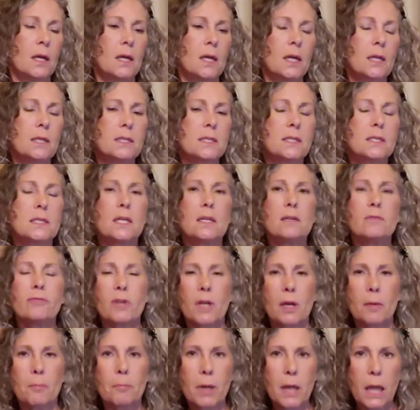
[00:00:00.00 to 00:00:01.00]
Instead of
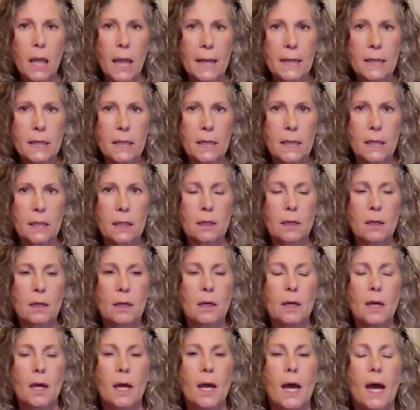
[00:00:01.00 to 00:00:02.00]
complaining,
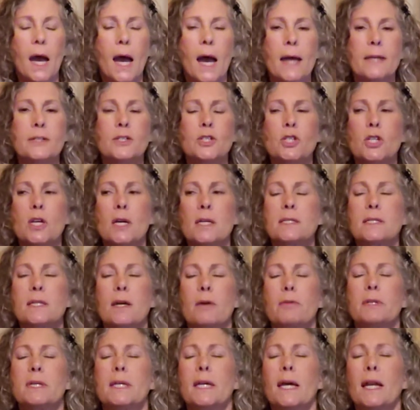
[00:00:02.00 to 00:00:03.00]
I
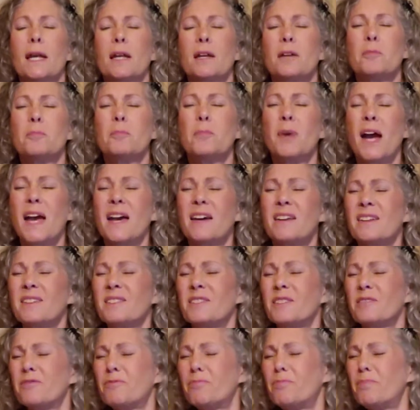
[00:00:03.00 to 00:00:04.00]
would get out
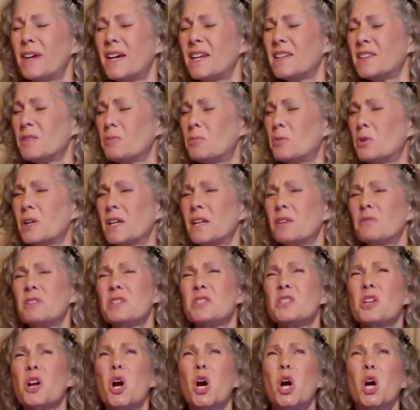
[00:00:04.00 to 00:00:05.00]
of bed in the morning, I would
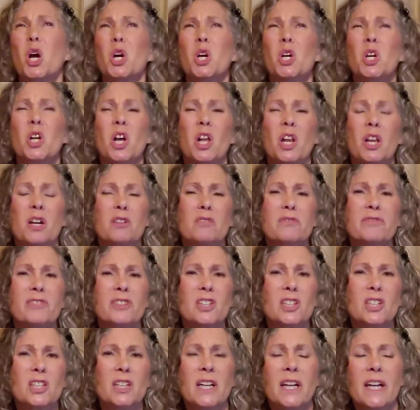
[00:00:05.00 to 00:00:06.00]
just hurt all
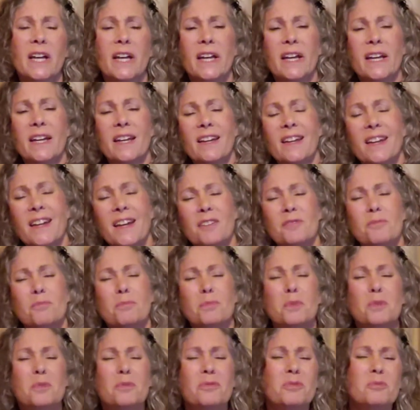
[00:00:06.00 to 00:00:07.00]
over, and I'd
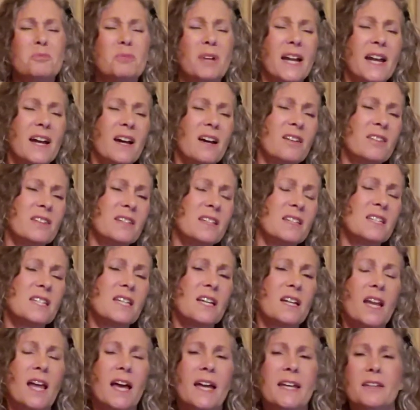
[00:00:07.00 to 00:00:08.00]
move around
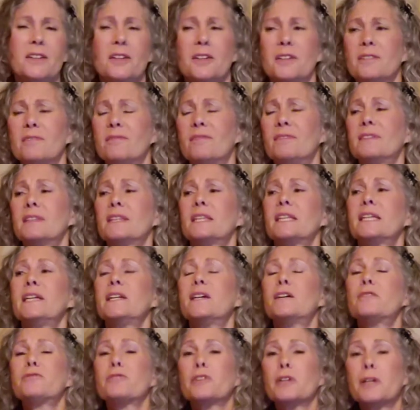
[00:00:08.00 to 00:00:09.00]
until I could lean
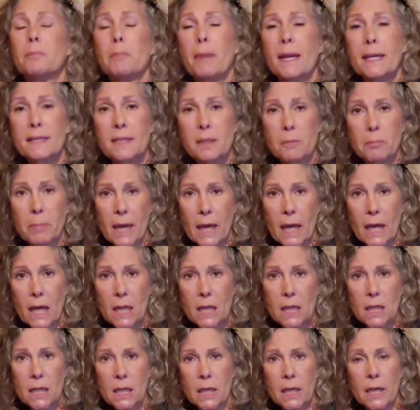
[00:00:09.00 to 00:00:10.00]
over and make the bed